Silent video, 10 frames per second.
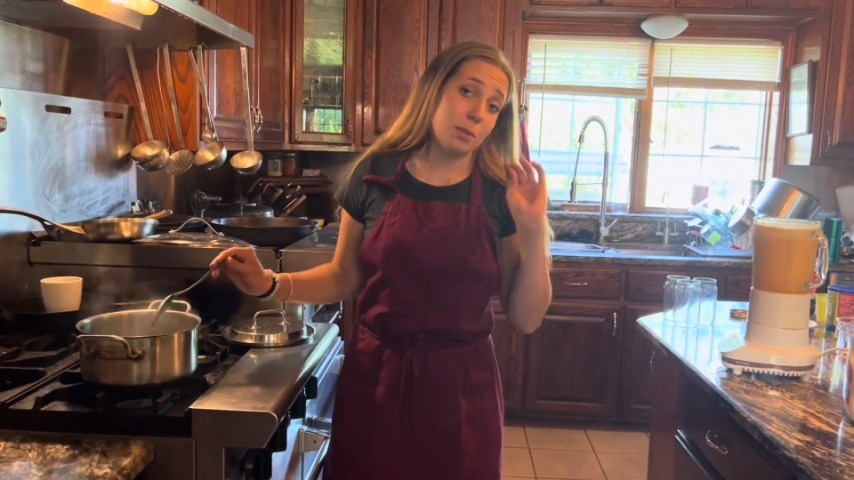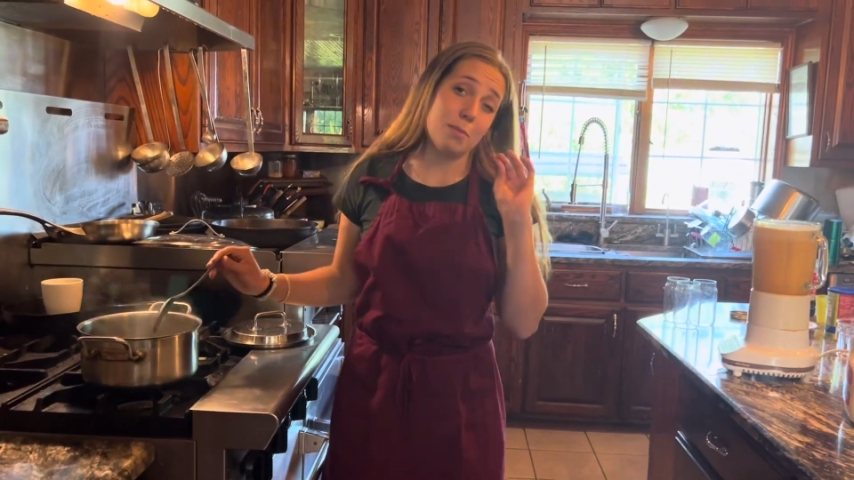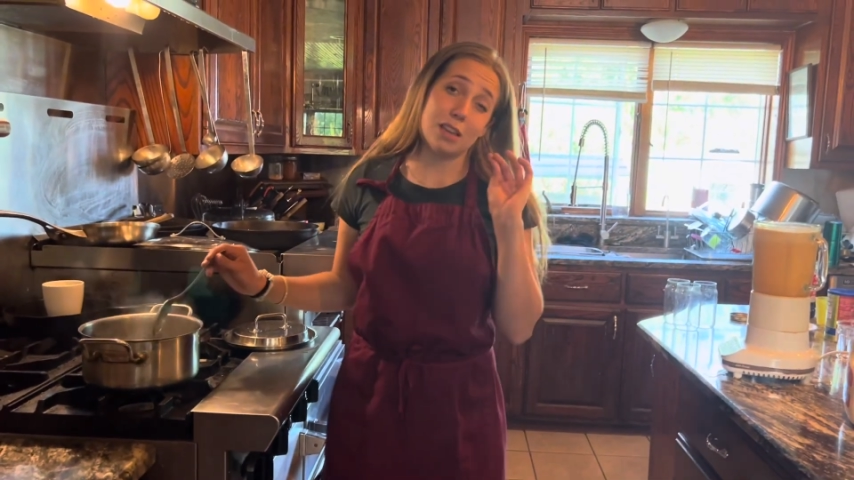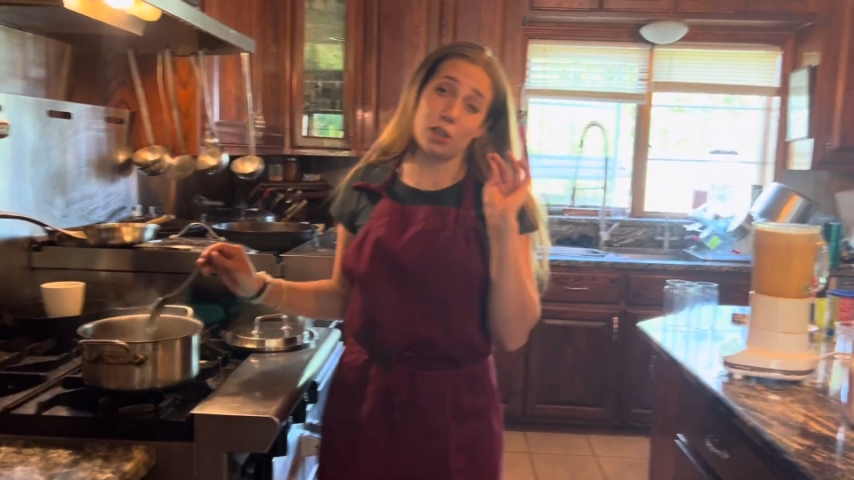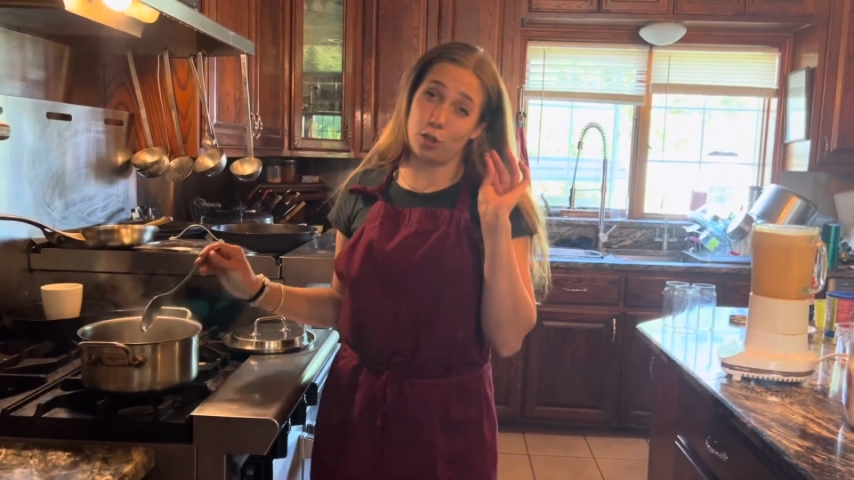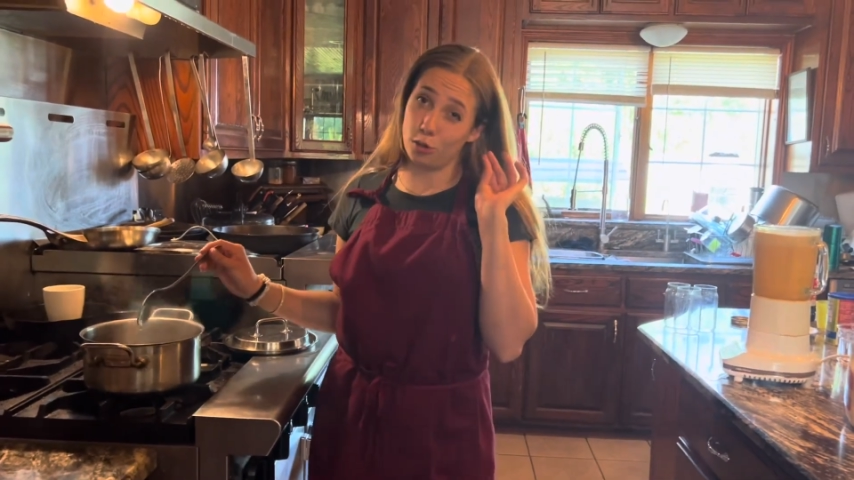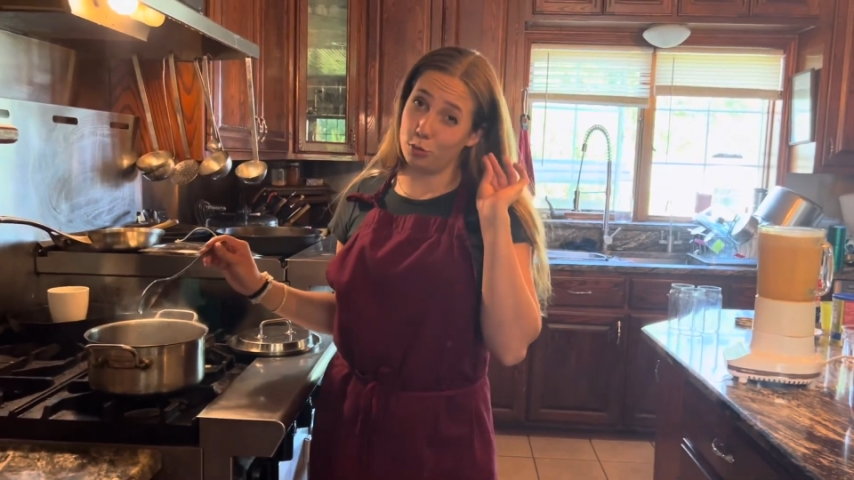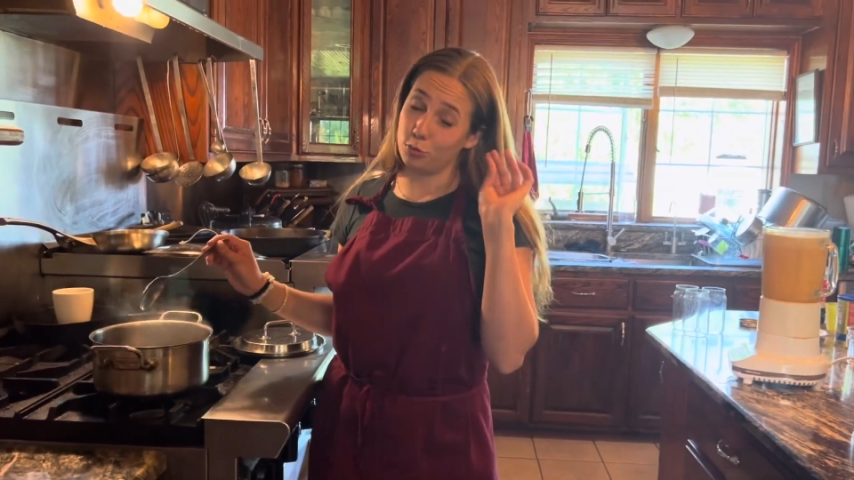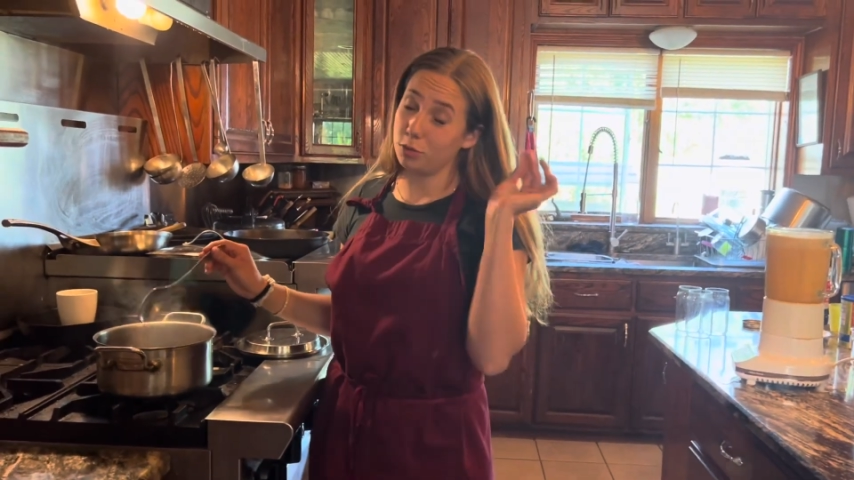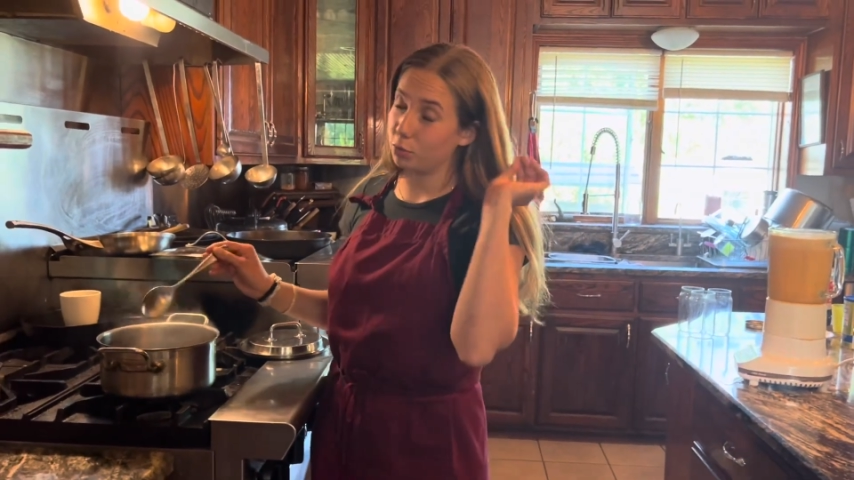make it look
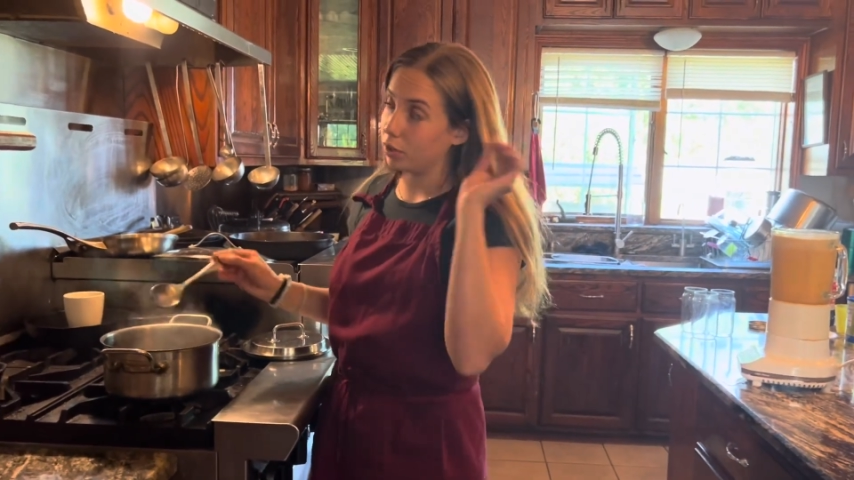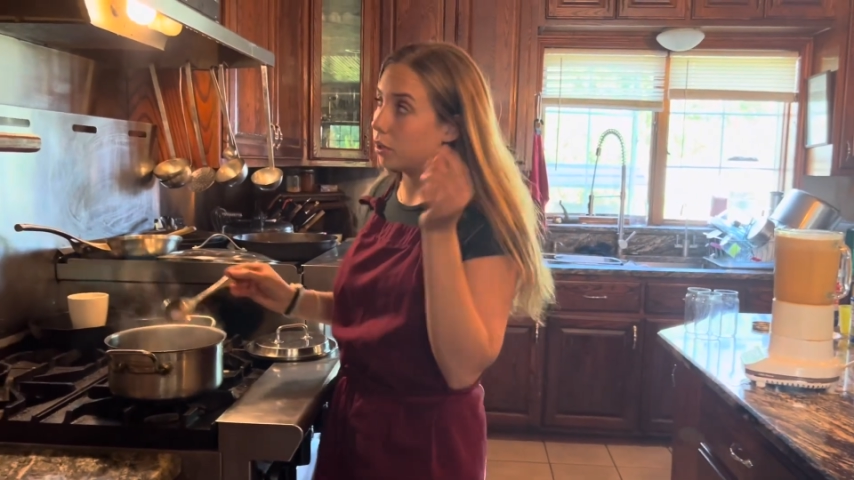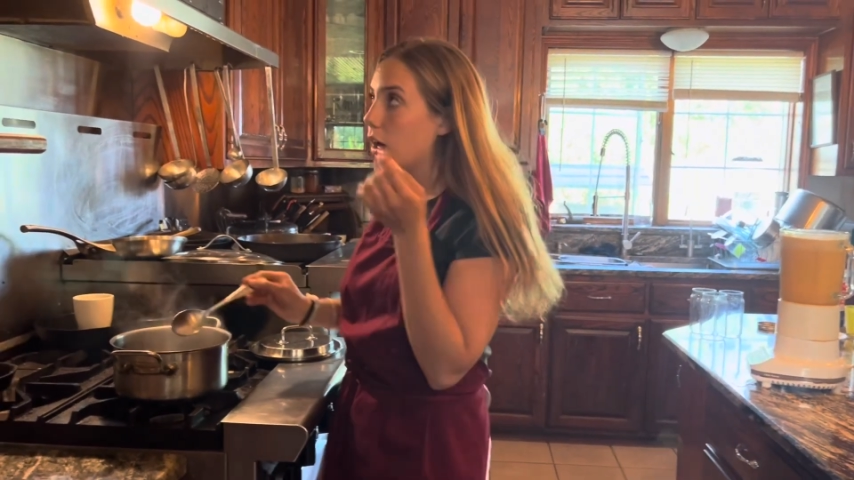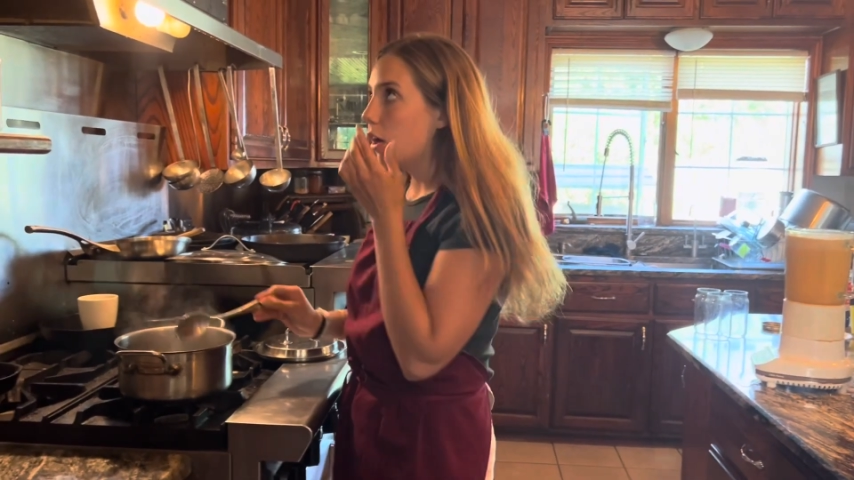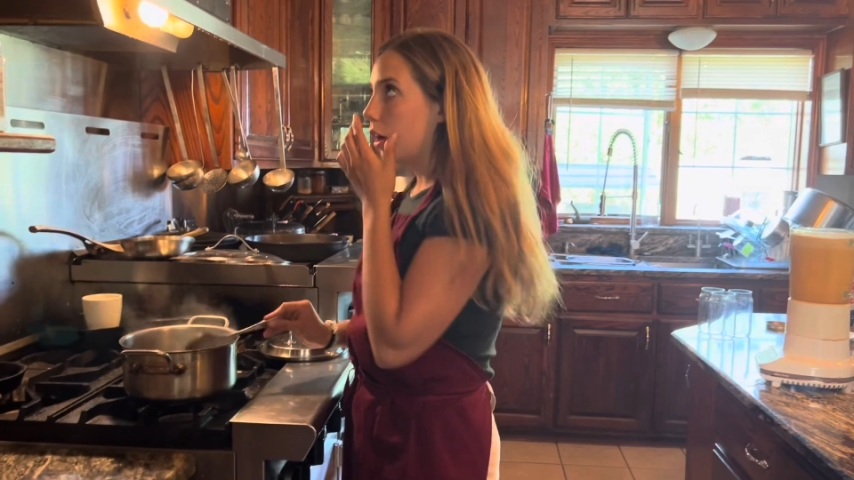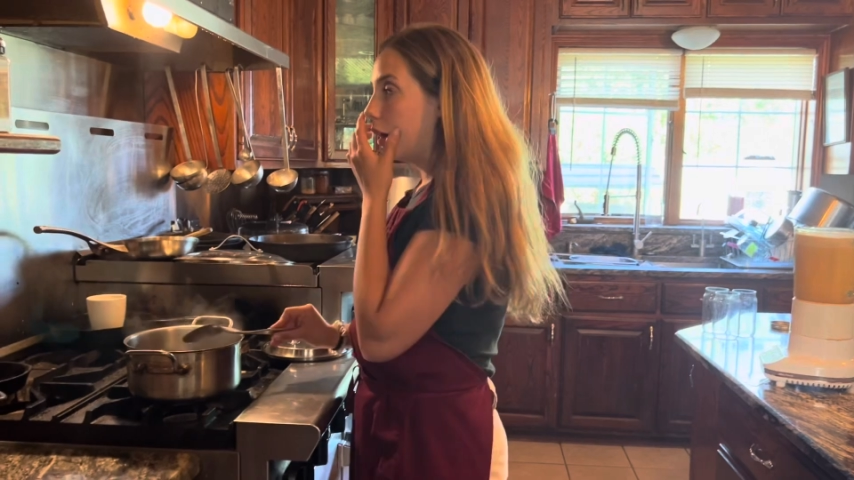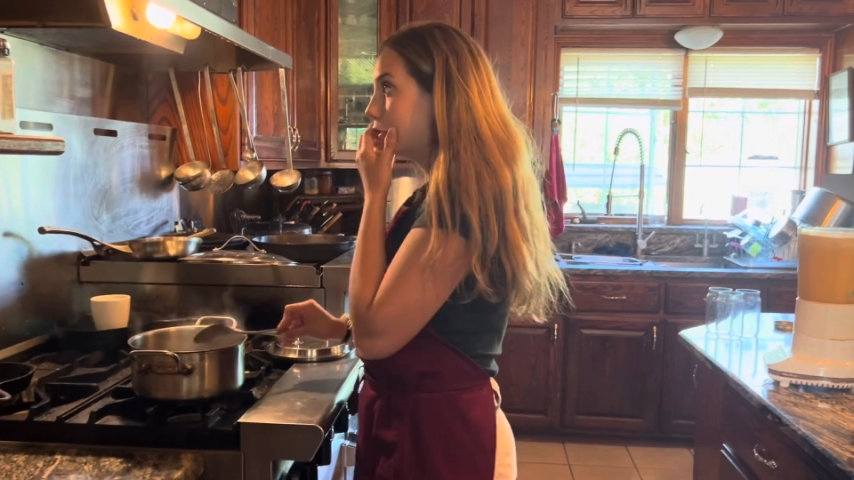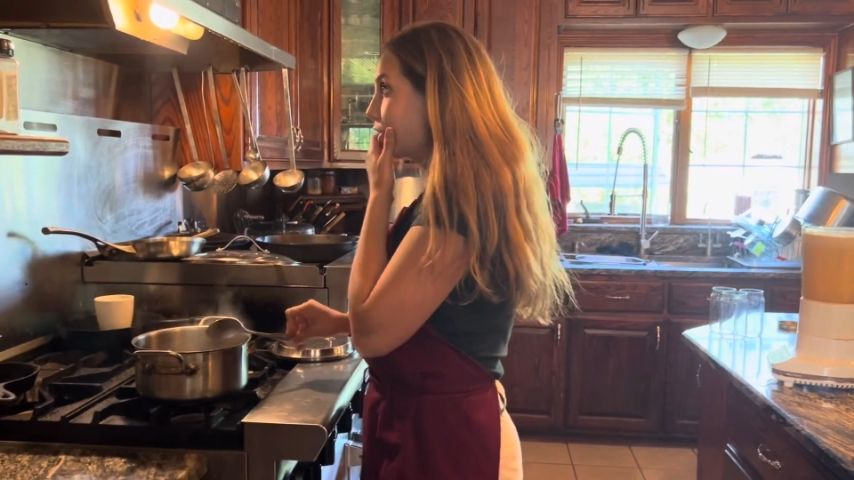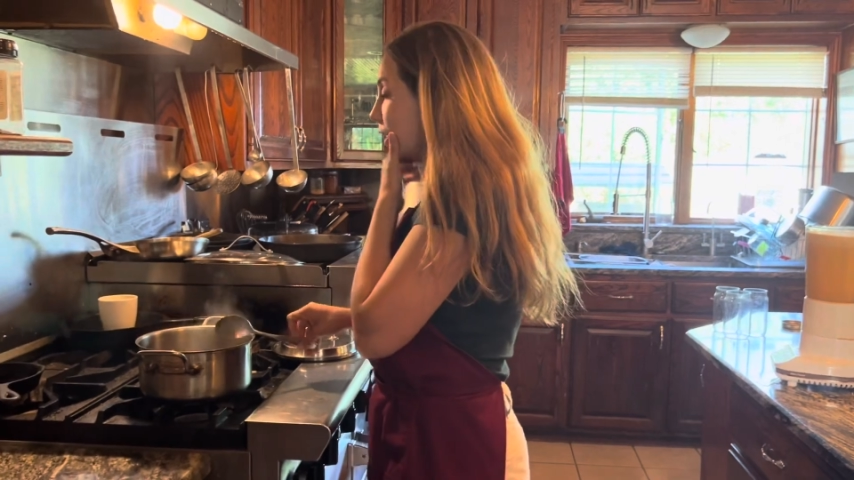really pretty. I'll show you